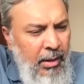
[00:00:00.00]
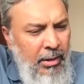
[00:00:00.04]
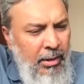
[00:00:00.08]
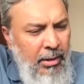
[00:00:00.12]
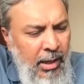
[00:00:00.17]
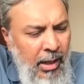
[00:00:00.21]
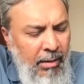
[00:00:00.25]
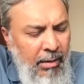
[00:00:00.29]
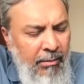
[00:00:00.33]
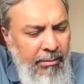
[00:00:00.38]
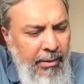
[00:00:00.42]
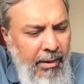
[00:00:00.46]

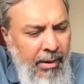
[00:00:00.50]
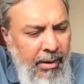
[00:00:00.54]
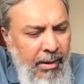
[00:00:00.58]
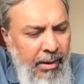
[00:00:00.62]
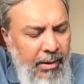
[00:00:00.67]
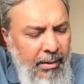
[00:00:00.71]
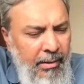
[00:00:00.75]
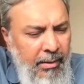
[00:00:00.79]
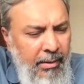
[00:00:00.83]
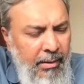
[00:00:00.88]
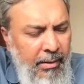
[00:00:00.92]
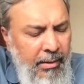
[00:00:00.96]

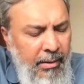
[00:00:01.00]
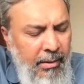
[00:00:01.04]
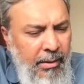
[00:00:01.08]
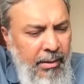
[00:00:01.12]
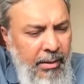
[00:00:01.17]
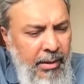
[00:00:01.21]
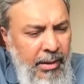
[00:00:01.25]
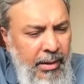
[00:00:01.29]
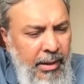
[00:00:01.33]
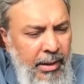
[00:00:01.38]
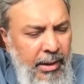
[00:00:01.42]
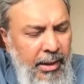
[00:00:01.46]
Java
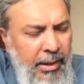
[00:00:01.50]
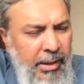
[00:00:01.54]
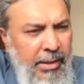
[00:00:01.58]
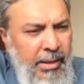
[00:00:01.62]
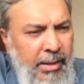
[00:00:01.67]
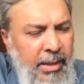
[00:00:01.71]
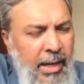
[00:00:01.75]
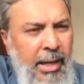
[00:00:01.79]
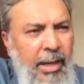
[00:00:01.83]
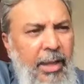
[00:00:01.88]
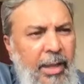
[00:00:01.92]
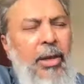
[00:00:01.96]

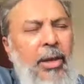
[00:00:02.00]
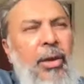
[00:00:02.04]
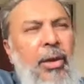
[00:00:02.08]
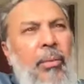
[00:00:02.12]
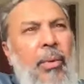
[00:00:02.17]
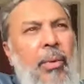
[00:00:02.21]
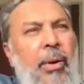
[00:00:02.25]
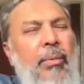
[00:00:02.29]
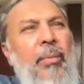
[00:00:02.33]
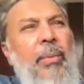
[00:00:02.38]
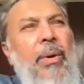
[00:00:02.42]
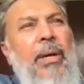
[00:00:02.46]
is like,
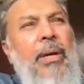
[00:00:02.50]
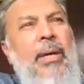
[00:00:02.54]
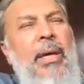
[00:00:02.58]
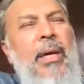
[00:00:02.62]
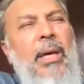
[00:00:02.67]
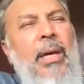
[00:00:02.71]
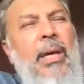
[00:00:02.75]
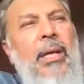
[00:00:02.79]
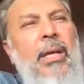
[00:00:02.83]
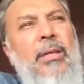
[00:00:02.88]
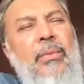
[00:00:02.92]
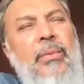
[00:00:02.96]
when we were
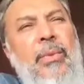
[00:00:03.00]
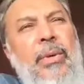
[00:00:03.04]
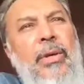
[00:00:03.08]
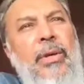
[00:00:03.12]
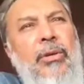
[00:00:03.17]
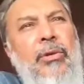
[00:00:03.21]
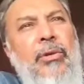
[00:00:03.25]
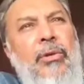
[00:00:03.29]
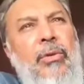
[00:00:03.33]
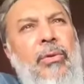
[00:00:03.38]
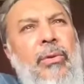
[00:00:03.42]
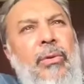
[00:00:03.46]
kids, we
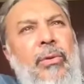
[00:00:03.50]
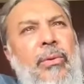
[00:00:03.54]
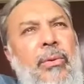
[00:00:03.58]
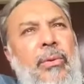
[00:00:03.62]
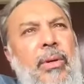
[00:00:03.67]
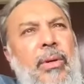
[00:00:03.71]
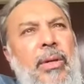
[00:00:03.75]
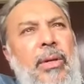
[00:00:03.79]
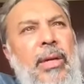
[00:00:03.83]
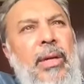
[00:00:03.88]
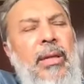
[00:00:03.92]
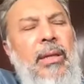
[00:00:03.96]
used
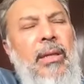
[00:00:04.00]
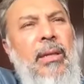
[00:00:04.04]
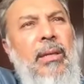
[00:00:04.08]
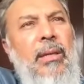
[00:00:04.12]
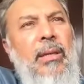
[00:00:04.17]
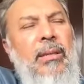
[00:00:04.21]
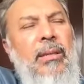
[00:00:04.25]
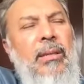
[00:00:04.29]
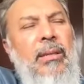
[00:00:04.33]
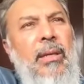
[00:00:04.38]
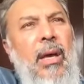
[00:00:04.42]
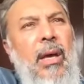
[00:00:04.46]
to get
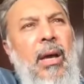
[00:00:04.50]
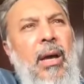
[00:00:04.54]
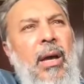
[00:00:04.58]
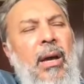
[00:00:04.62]
this